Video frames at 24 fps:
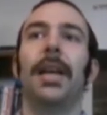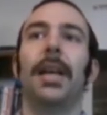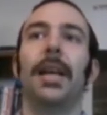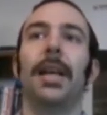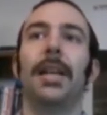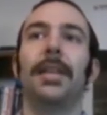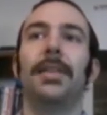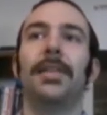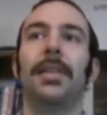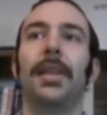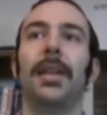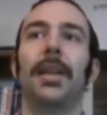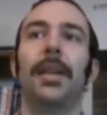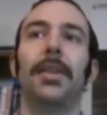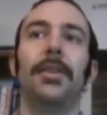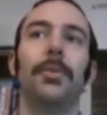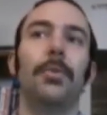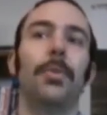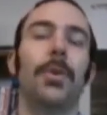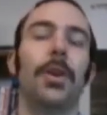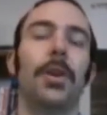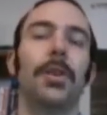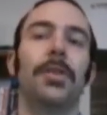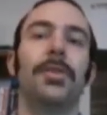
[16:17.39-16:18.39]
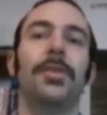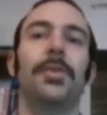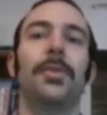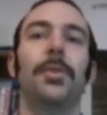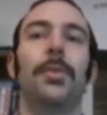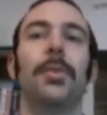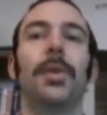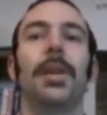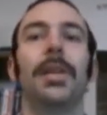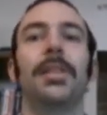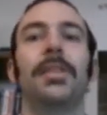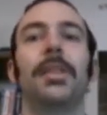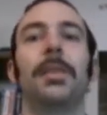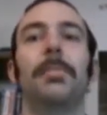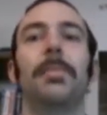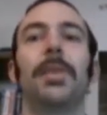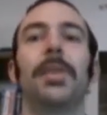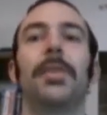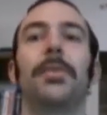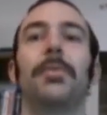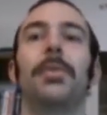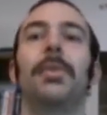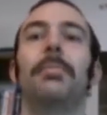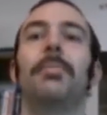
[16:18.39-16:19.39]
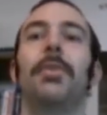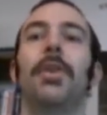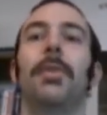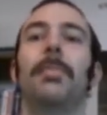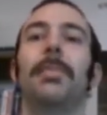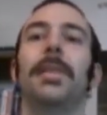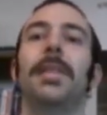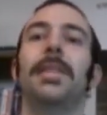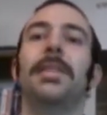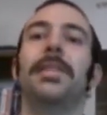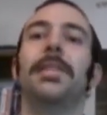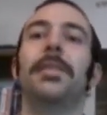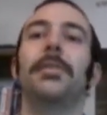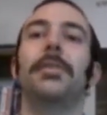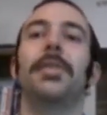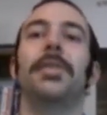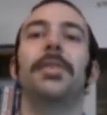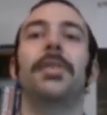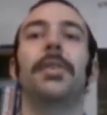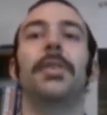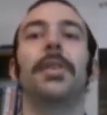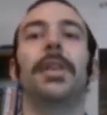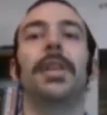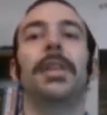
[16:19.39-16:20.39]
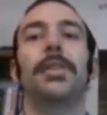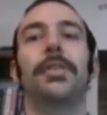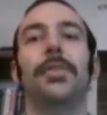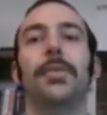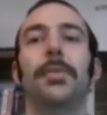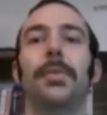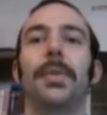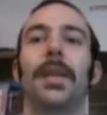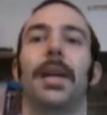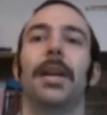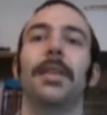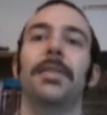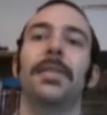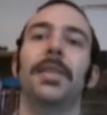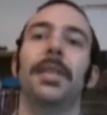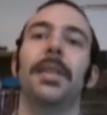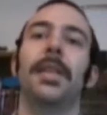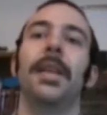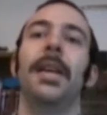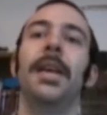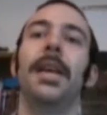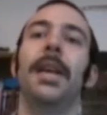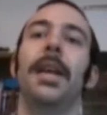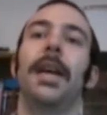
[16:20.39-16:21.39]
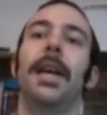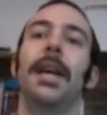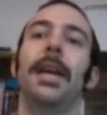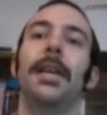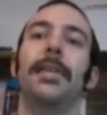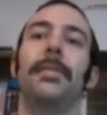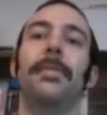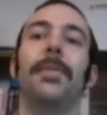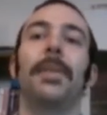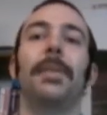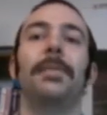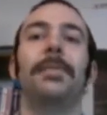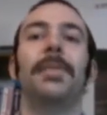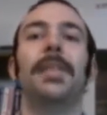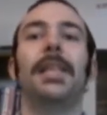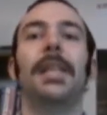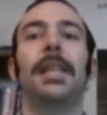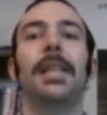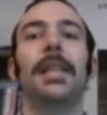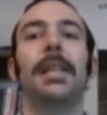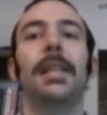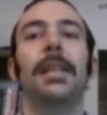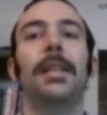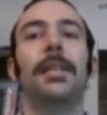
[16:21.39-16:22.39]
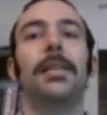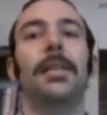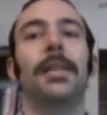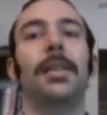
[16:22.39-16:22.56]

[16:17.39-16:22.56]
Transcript: It's a uh, noir story. It's going to be a three-part miniseries starting in 2015,